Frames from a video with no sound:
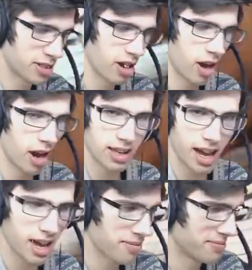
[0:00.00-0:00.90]
So
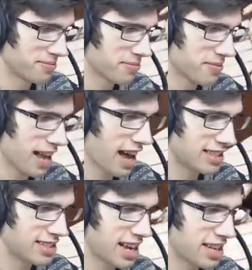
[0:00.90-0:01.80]

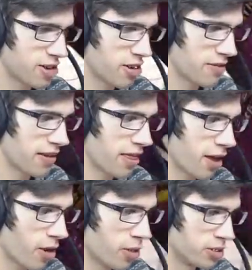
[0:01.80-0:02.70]
I'd stay tuned for
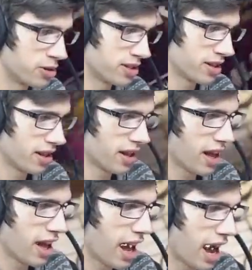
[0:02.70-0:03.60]
those.
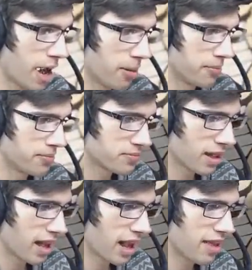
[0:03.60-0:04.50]

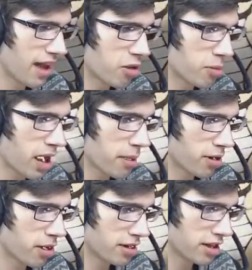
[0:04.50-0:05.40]
And they will be
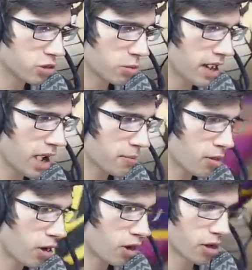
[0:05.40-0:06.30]
uploaded. This will be up
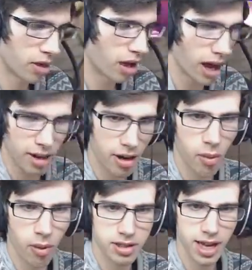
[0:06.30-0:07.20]
on, I don't
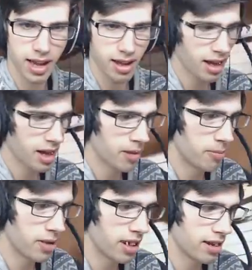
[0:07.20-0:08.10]
know what day,
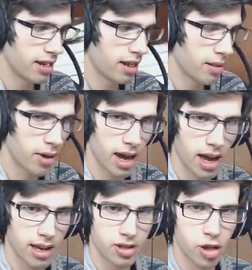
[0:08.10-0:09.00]
but
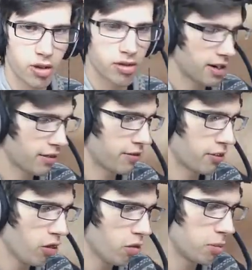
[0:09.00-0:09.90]
part 2, 3, and
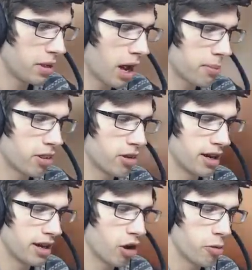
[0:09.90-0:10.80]
4 will be
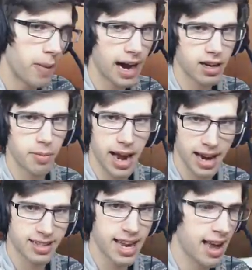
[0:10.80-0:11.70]
uploaded on
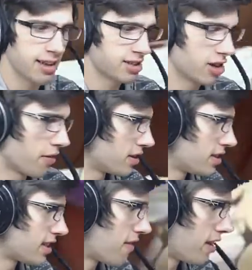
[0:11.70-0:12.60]
back-to-back days. So,
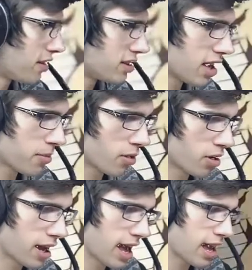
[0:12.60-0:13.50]
if this is up
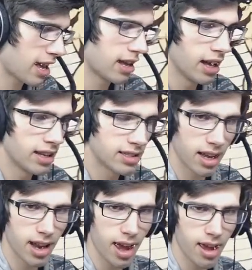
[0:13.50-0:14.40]
on a
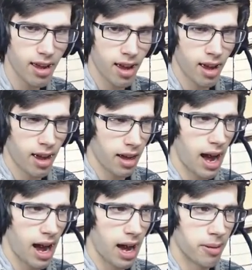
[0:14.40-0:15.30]
Sunday,
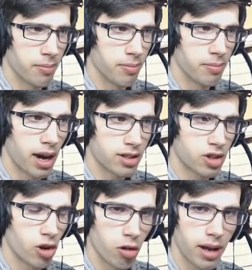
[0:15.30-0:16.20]

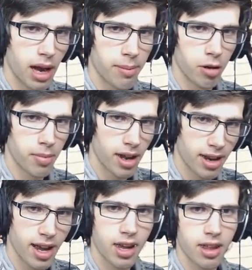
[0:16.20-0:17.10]
part 2 will be up on
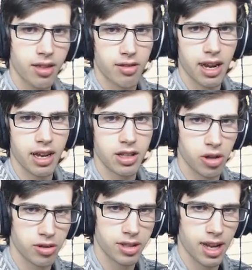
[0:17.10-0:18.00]
Monday, 3,
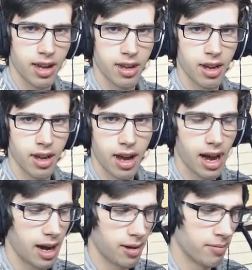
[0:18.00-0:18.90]
Tuesday,
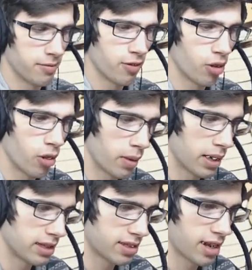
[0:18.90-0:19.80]
4,
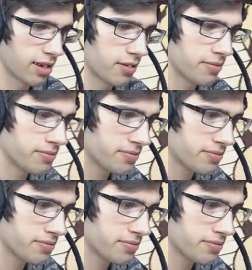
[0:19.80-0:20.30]
Wednesday.